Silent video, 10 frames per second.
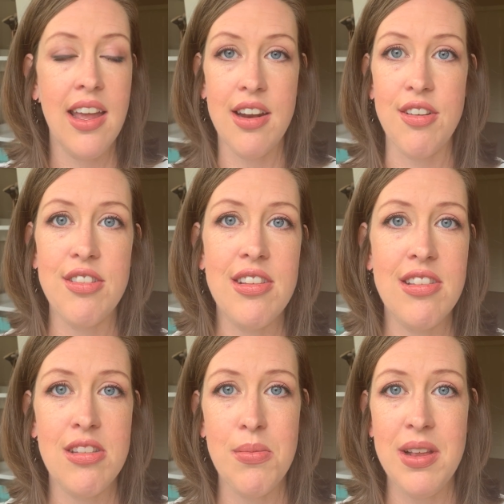and our
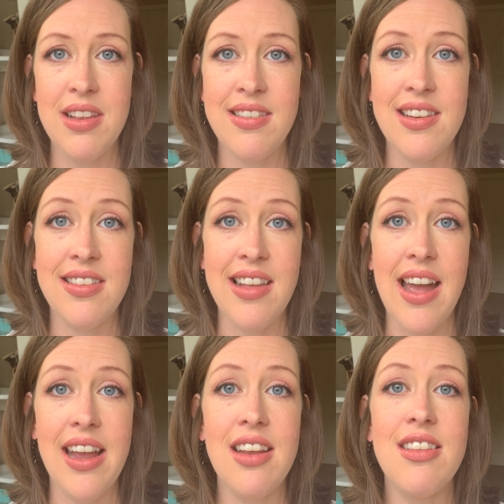system is
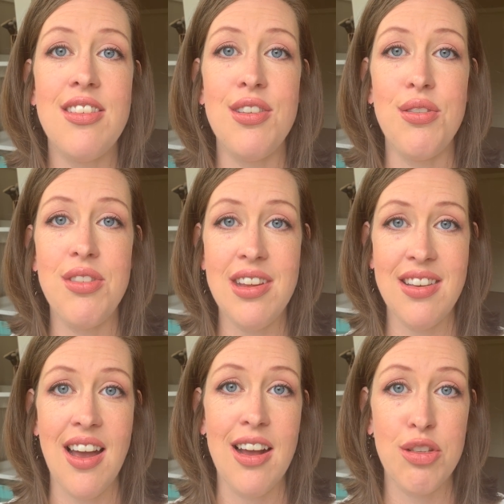designed to
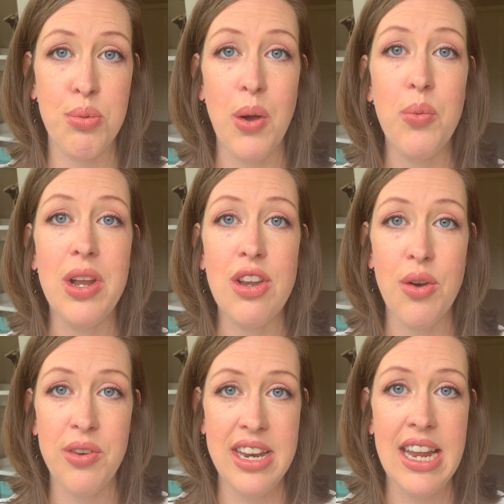detox what we
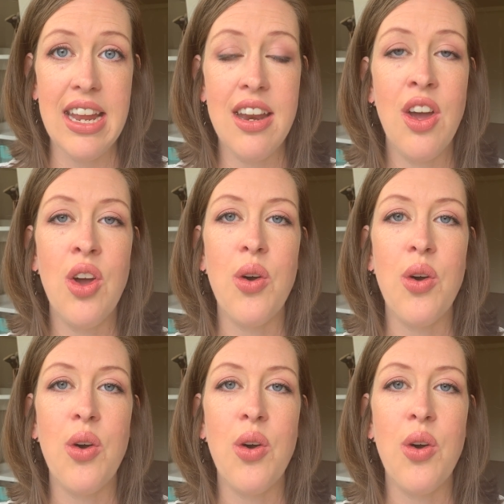don't need